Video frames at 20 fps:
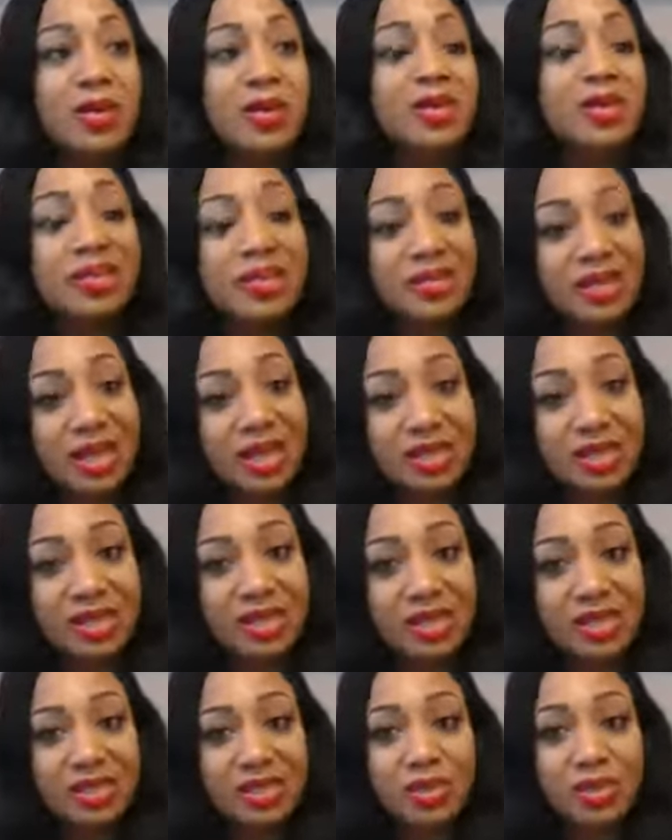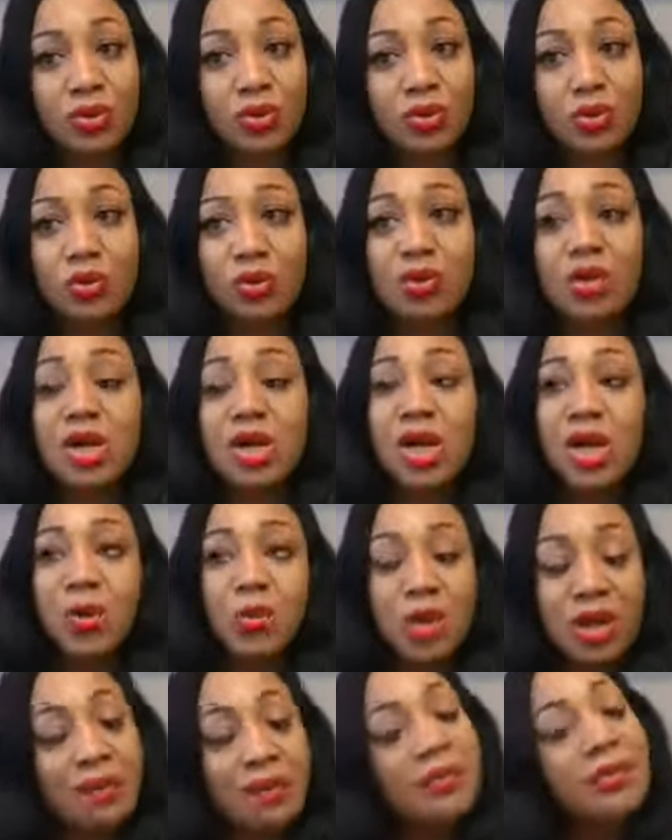He's taking the kids to school
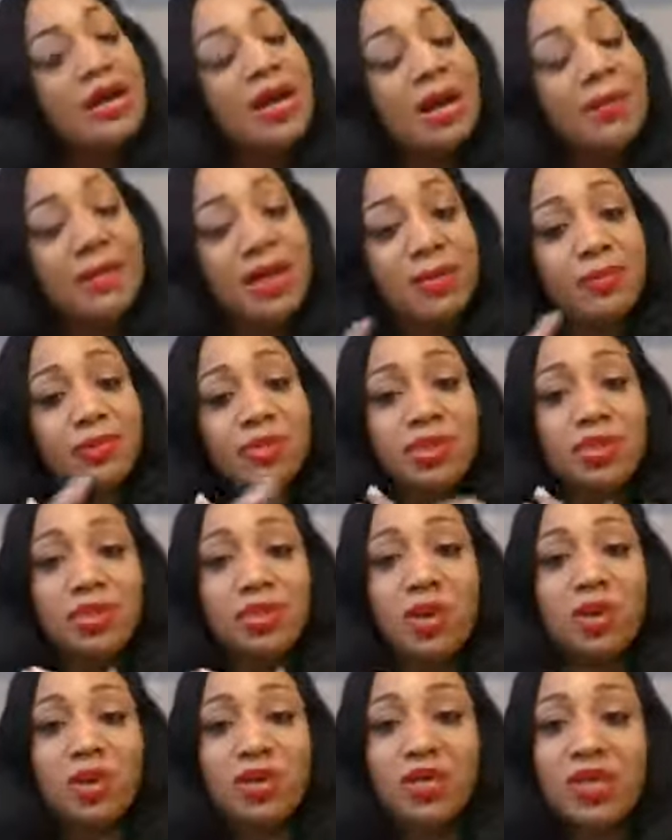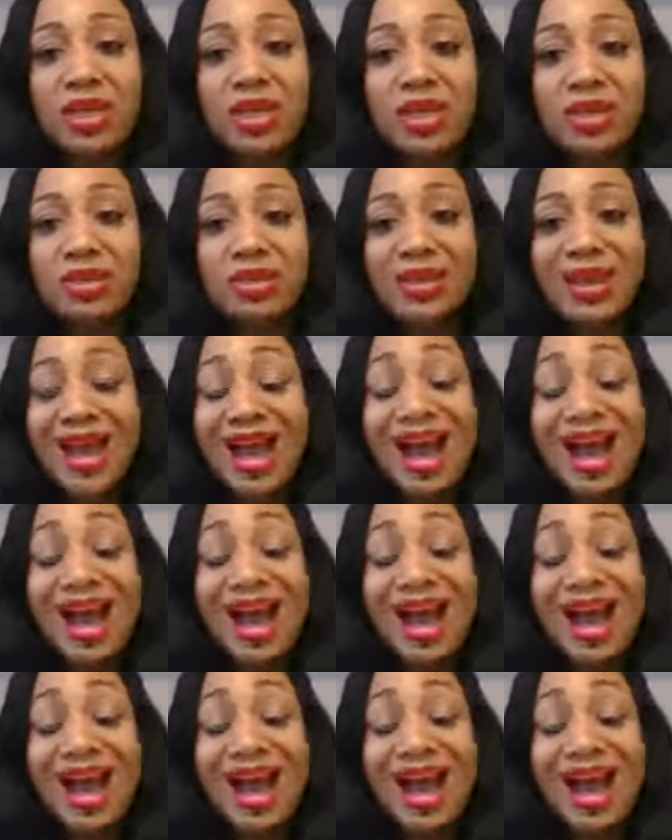while I'm I'm able to do other things.